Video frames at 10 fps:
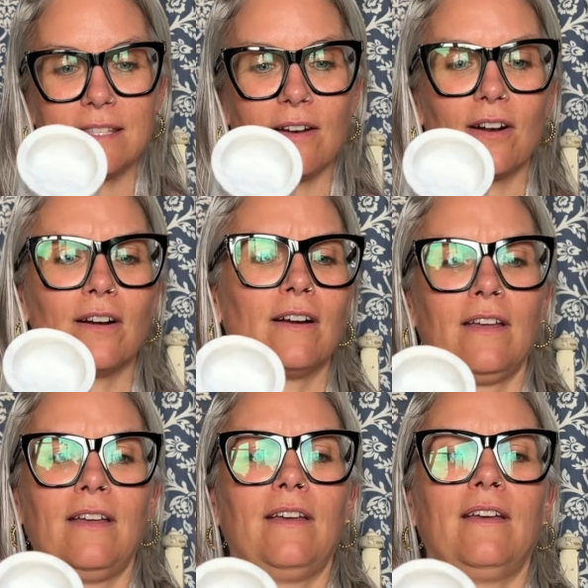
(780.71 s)
are,
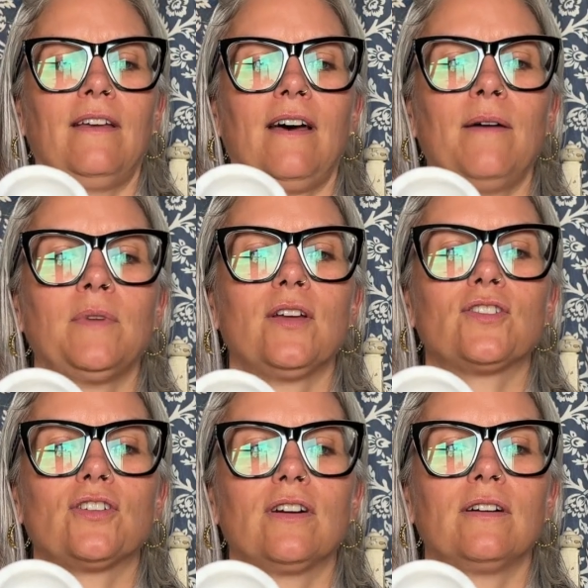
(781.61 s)
I'm not
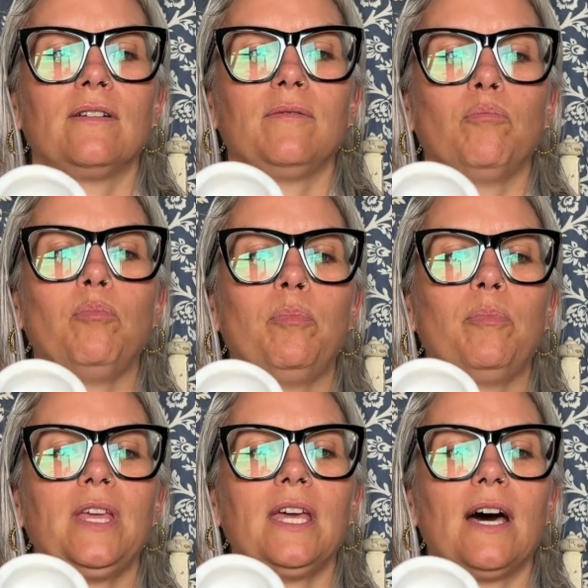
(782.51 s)
sure,
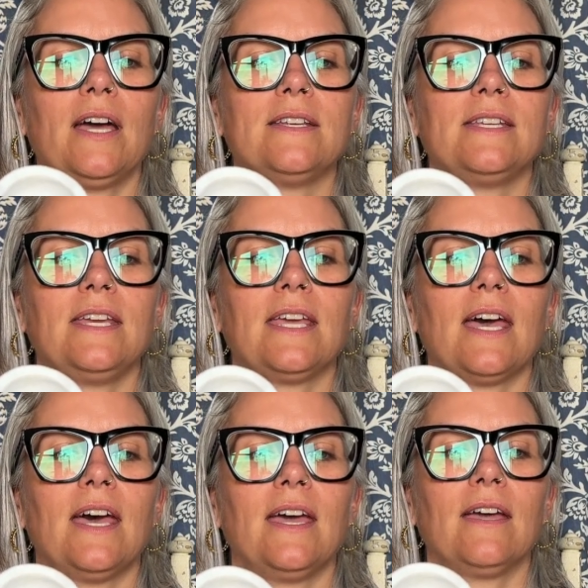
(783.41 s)

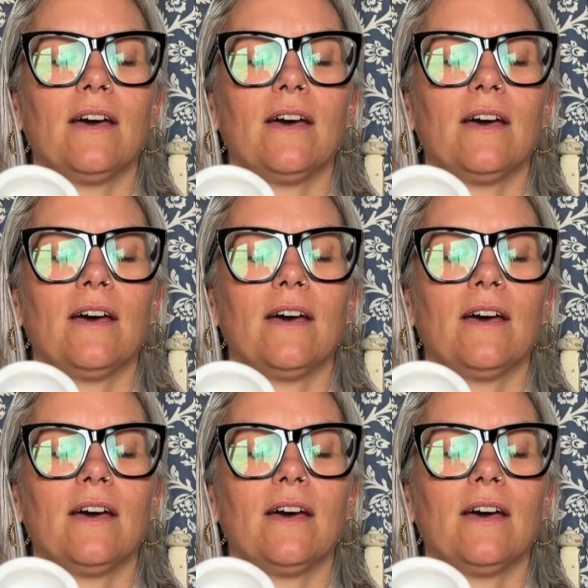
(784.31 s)
BIDK